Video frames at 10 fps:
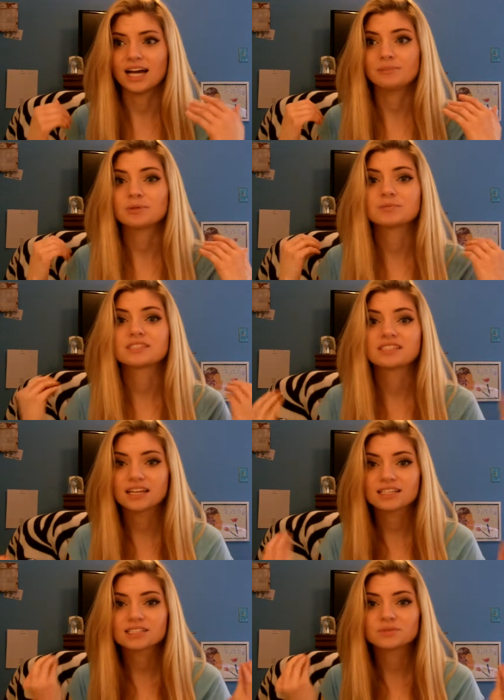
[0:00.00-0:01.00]
I'm
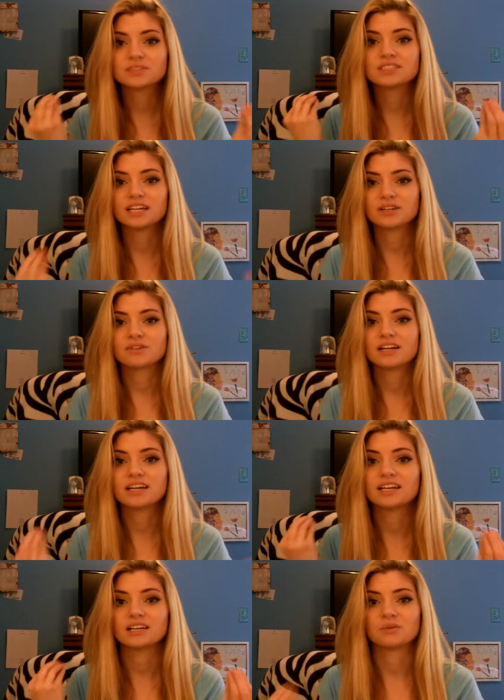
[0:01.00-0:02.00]
obsessed with
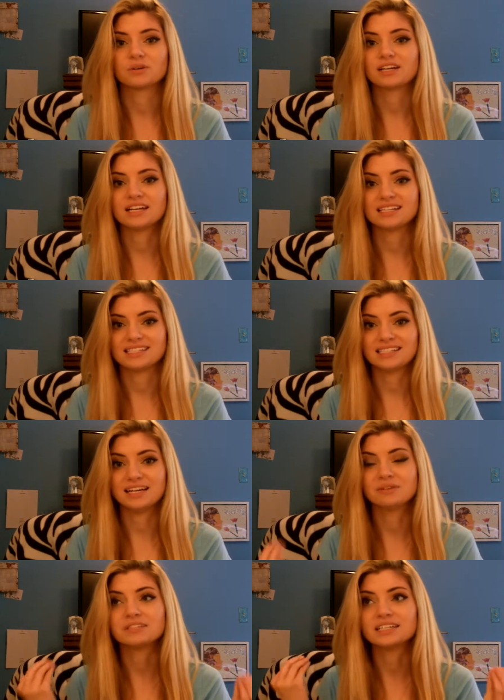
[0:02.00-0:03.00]
decorating and organizing
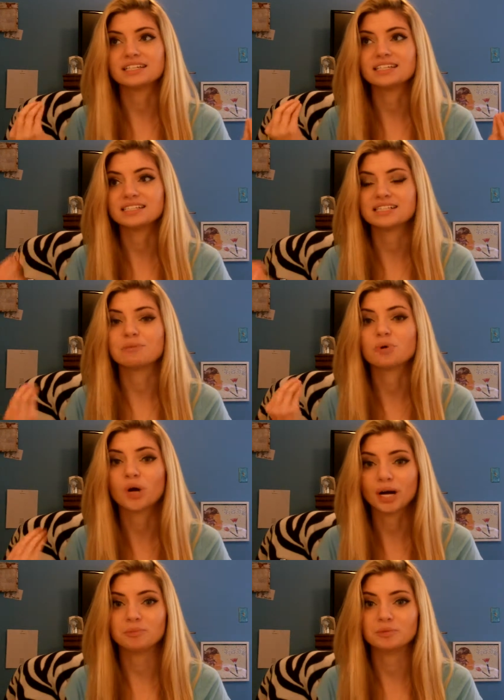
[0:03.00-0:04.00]
now. Like, it is a
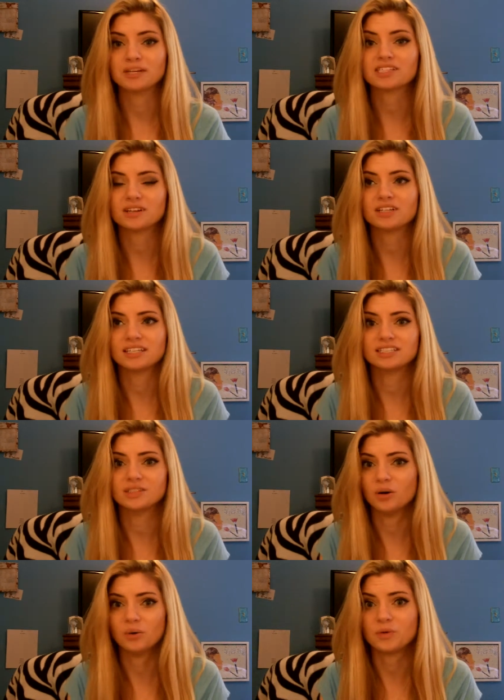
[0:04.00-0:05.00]
problem. That's all I
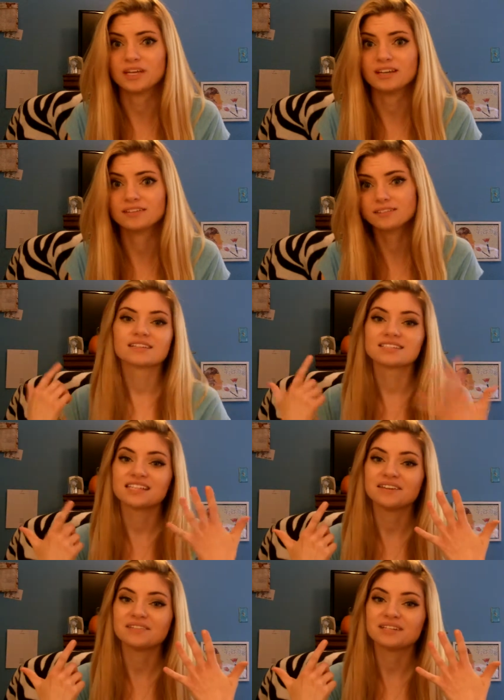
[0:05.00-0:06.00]
did the whole weekend.
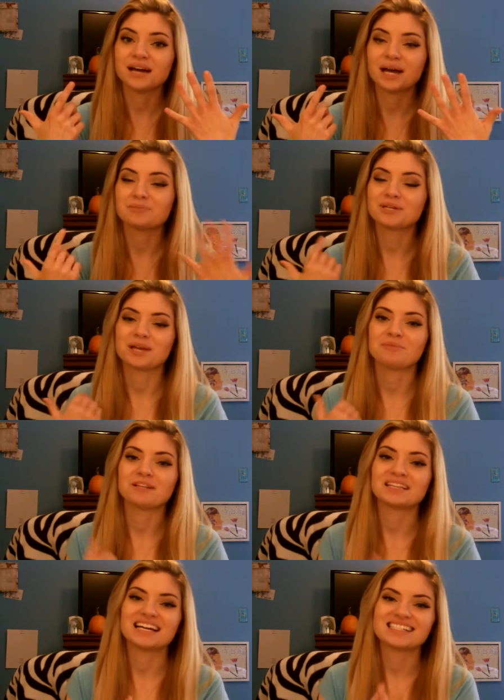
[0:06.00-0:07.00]
Seven, I became
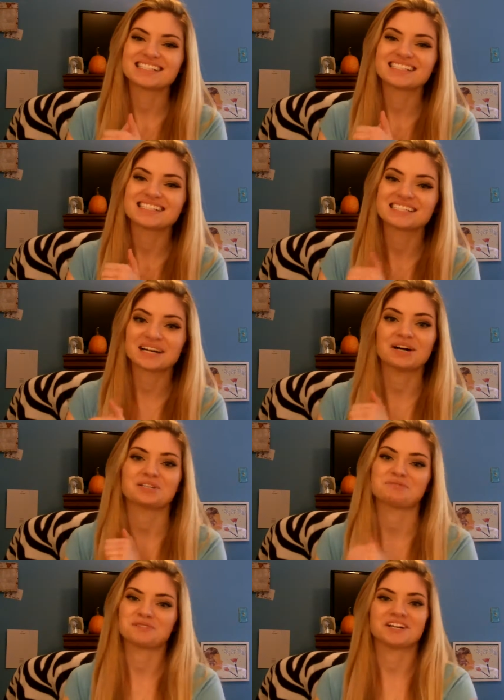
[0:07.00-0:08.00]
a licensed
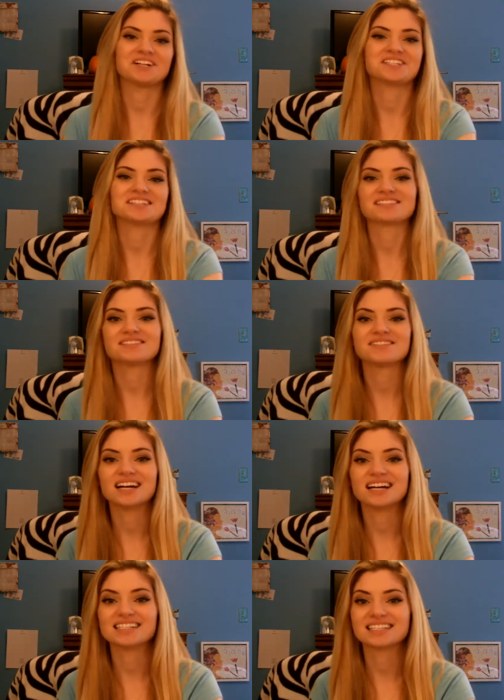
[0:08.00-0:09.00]
cosmetologist, you
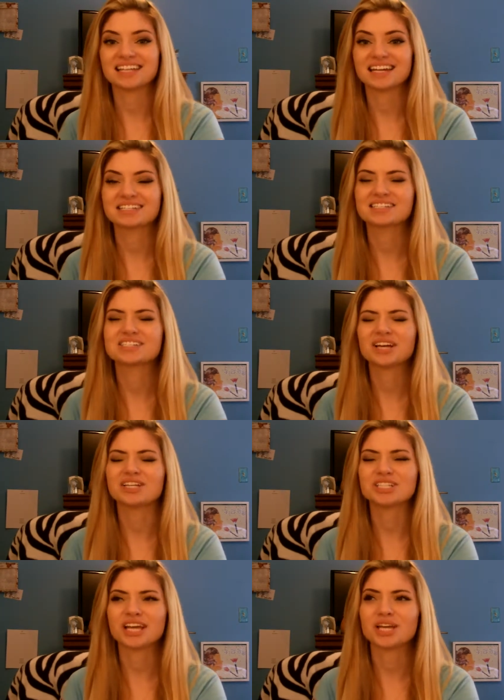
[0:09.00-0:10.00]
guys, and that is
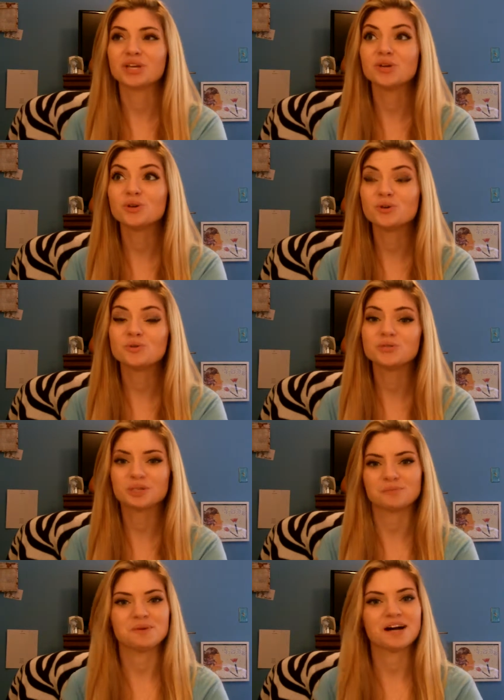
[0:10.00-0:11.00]
such a
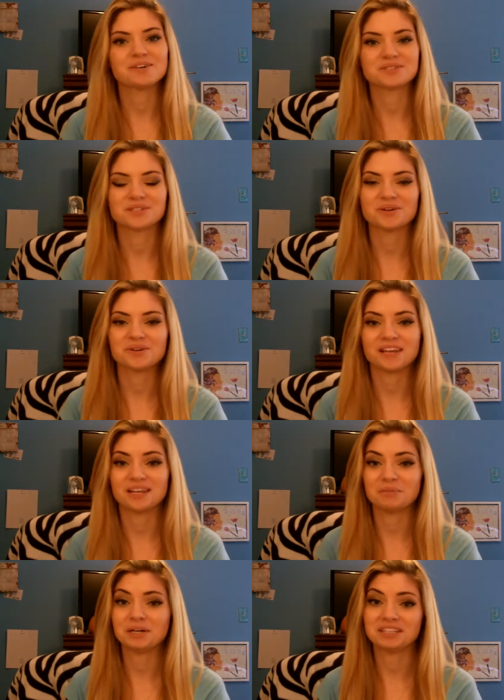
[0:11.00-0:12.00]
huge milestone
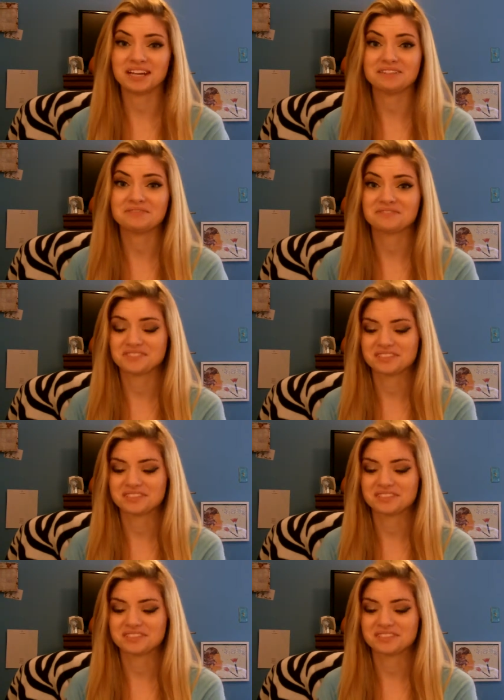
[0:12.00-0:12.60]
in my life.